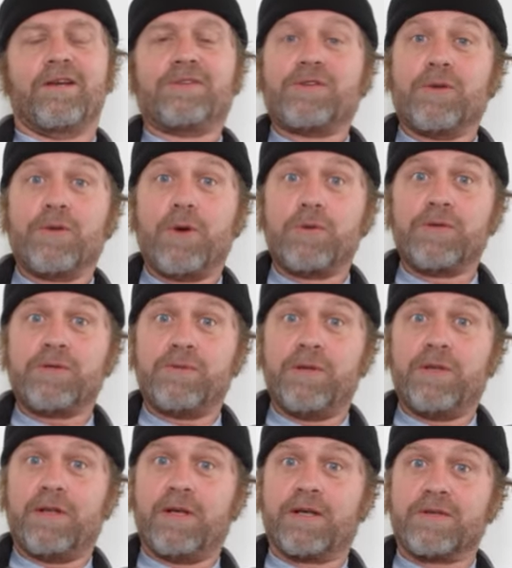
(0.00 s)
So those
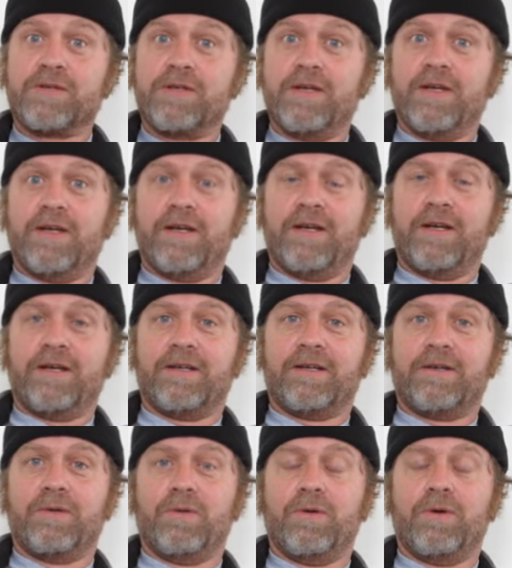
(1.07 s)
three things.
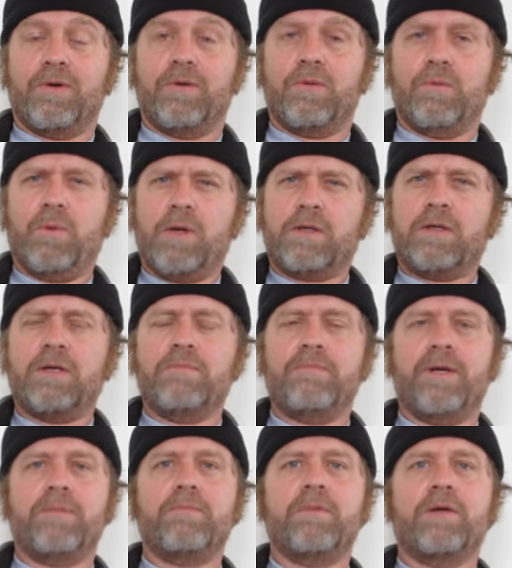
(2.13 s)
What
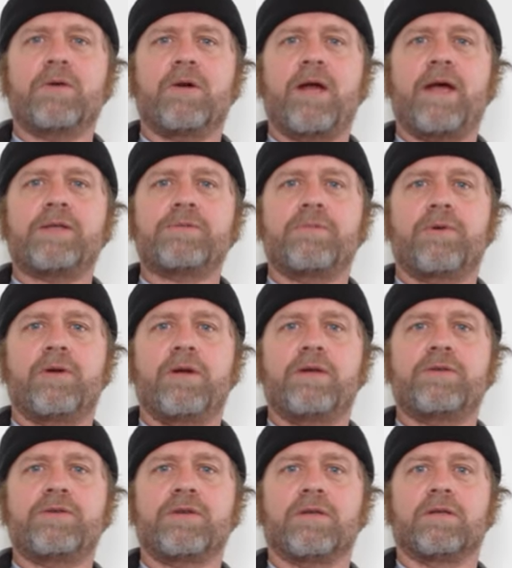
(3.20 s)
commitment or
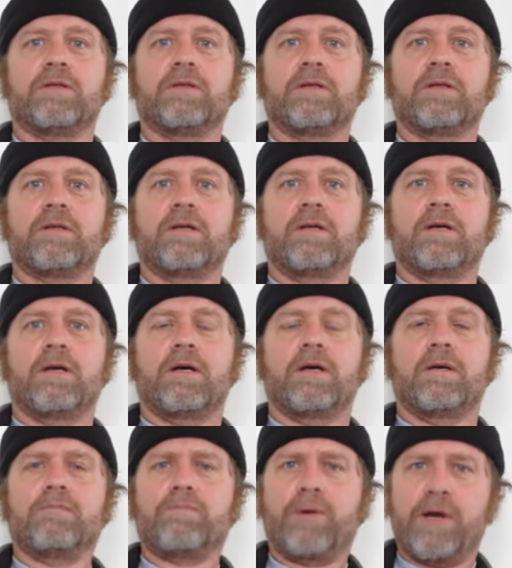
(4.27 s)
aspiration
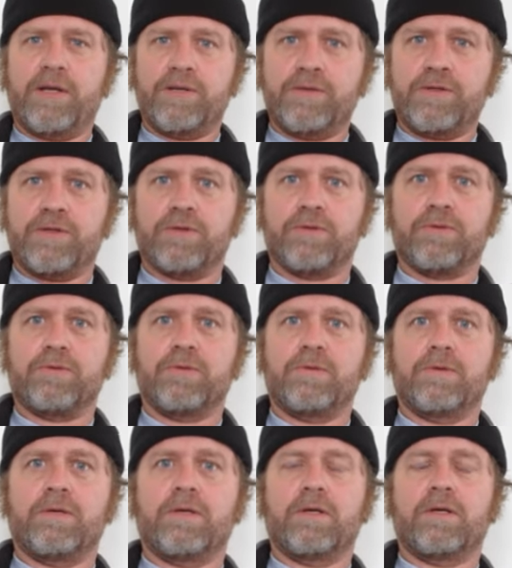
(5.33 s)
brings you
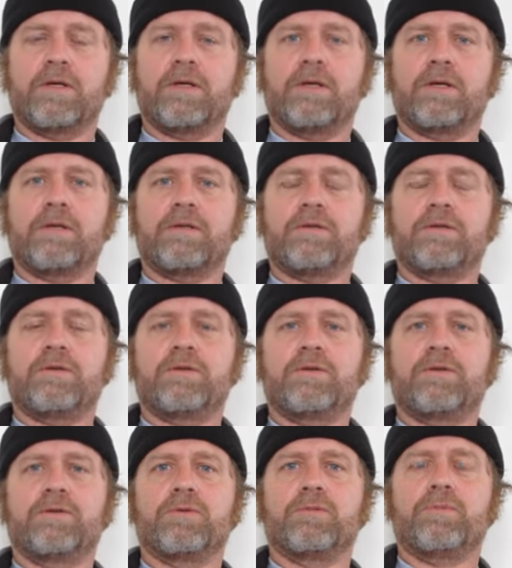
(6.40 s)

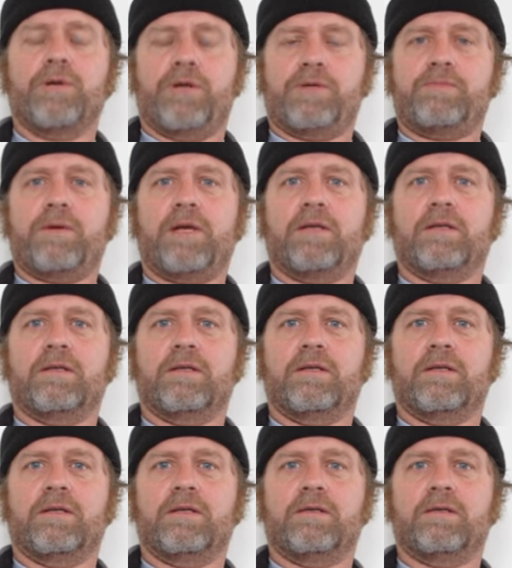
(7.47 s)
to participate
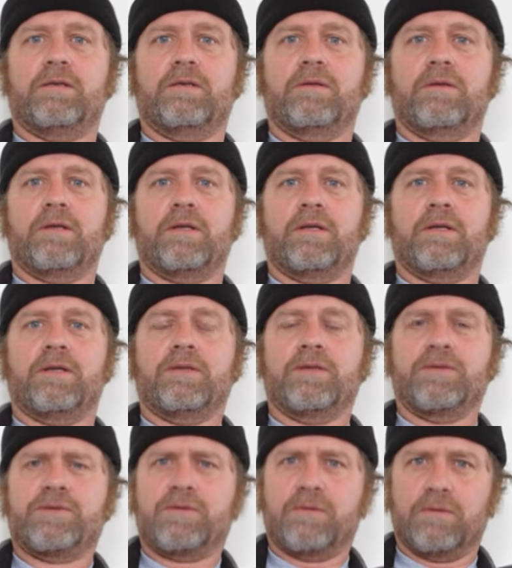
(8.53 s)
in
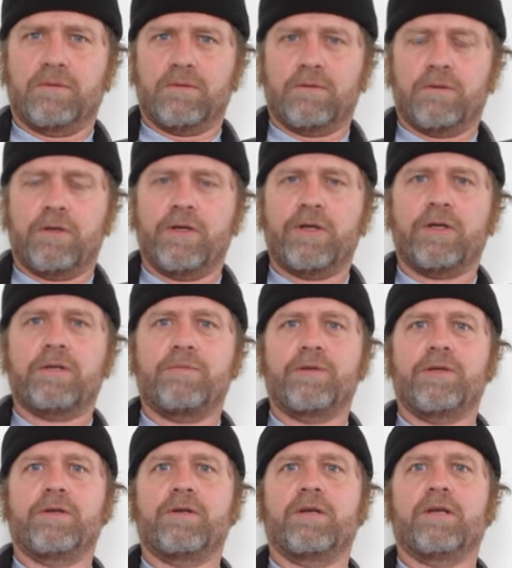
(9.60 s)
this learning
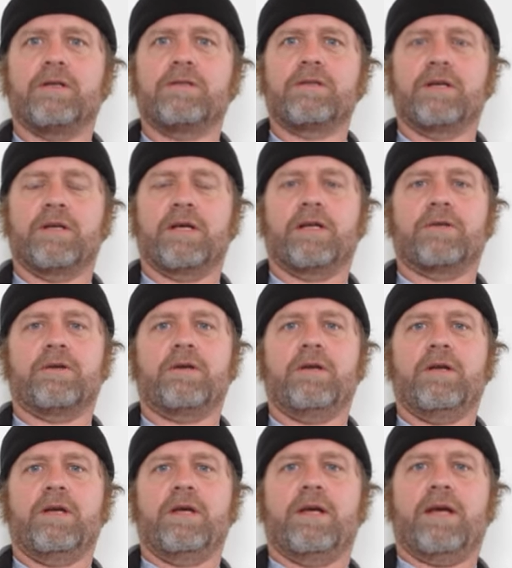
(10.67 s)
community together?
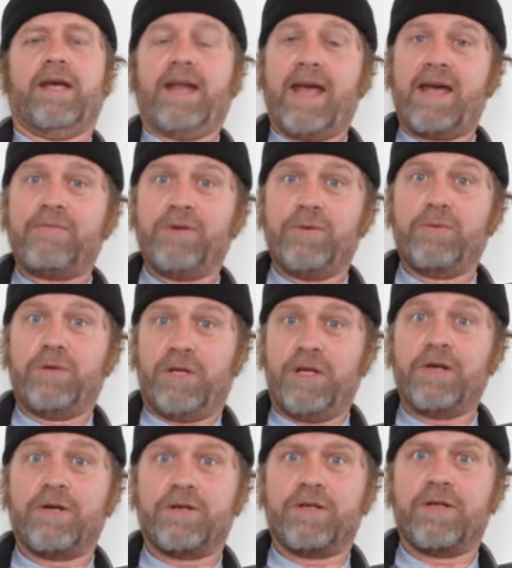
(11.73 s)
And have you here